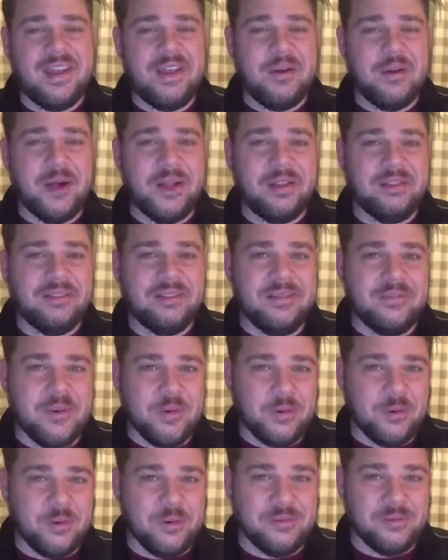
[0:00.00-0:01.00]
Well, if you
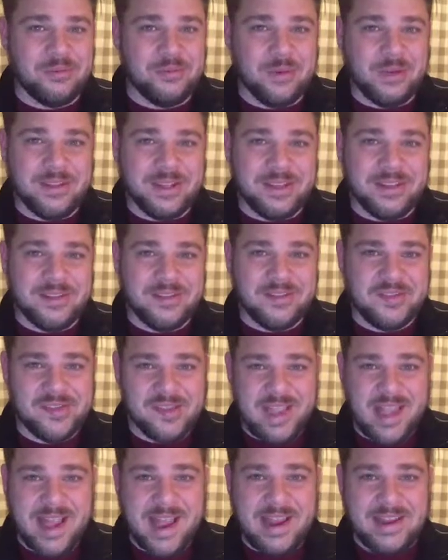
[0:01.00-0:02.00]
were really
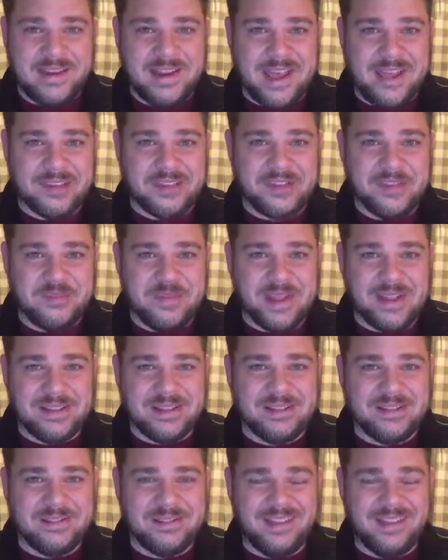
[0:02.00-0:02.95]
sly, now that you've been